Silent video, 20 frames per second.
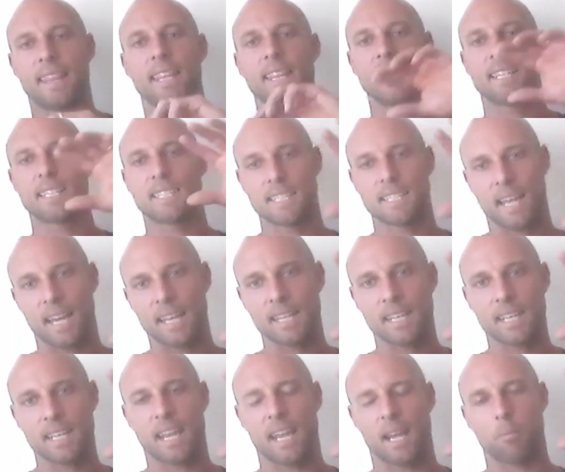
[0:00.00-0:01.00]
And then there's this
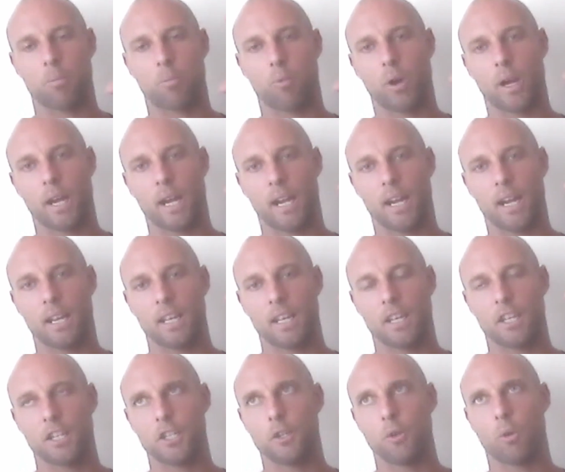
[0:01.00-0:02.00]
other camp
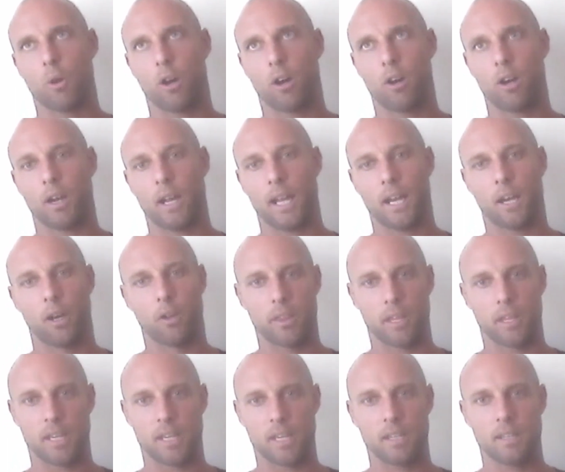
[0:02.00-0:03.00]
where you are
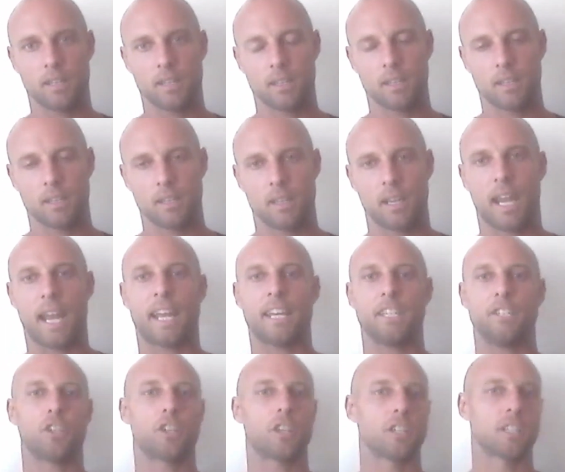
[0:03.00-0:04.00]
healthy
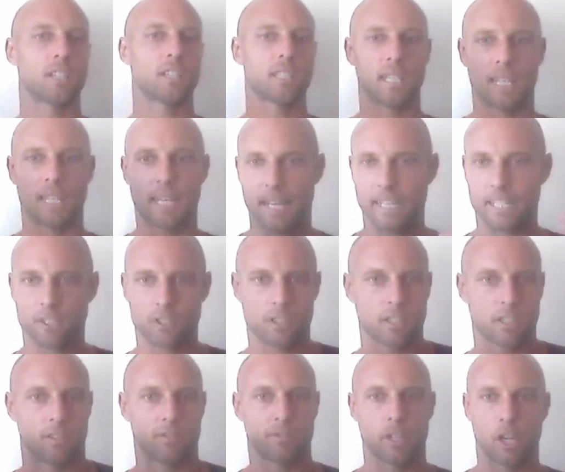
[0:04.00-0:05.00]
and you can just
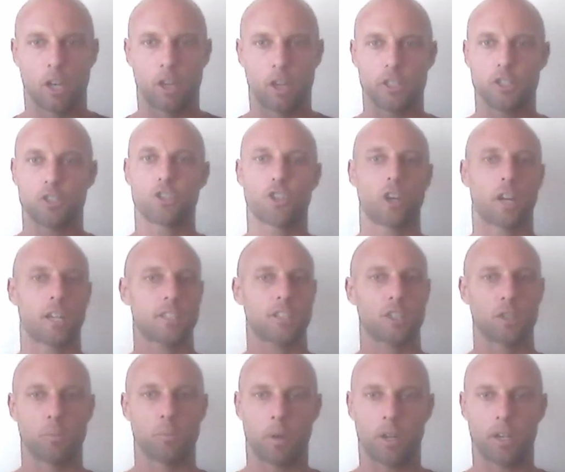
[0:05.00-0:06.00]
let yourself go. You
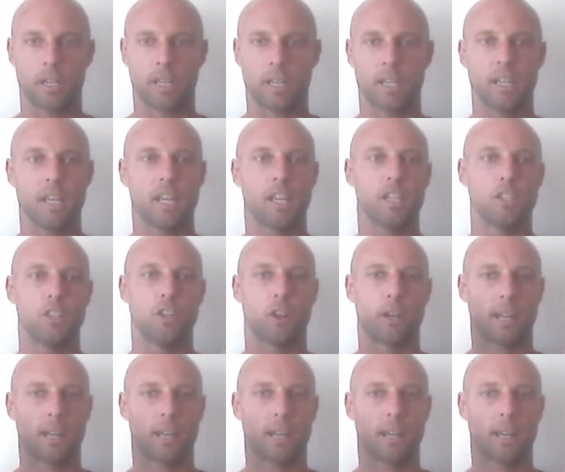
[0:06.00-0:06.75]
trust your body.